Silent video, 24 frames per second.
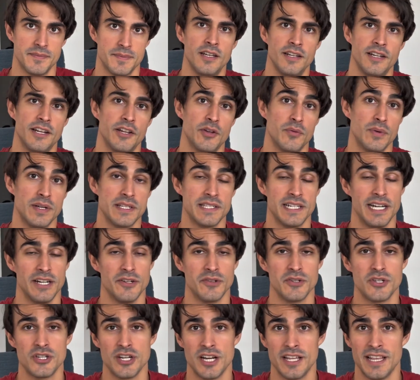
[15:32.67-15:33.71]
Now, the reason I don't
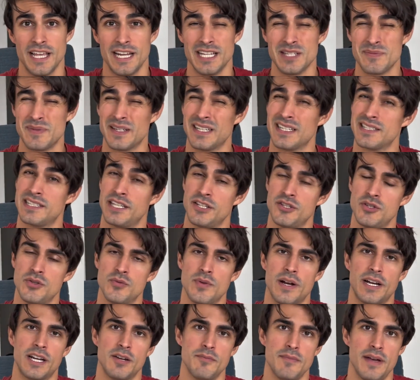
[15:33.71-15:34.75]
share that is because they do
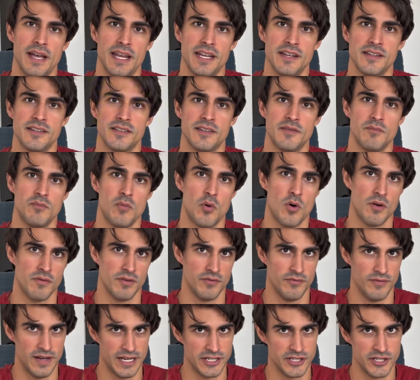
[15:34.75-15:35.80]
recommend more of a
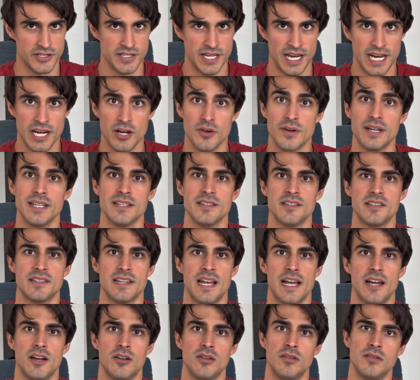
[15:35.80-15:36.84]
vegetarian
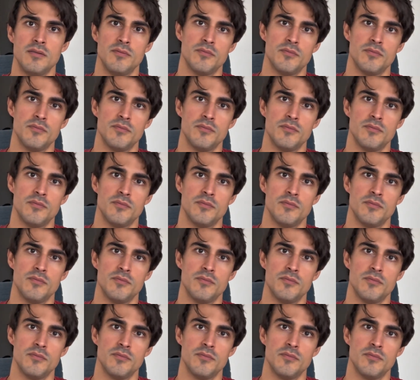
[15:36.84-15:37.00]
style